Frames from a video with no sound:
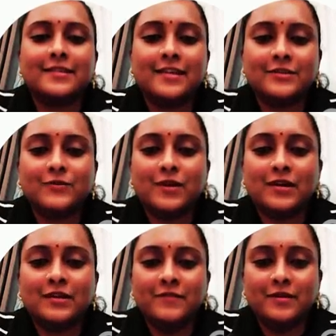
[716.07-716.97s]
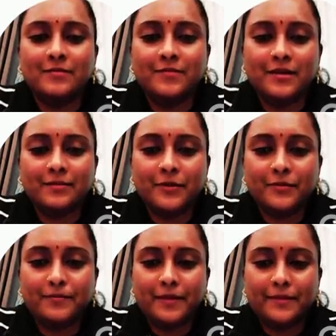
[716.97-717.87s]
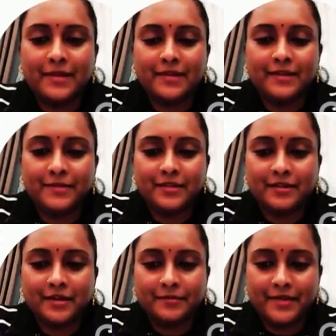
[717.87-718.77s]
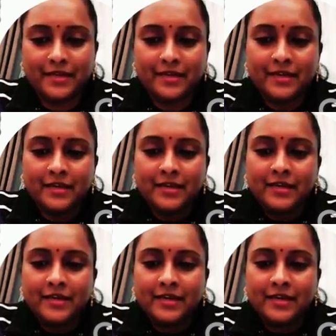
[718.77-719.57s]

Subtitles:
The last one will be about public limited company.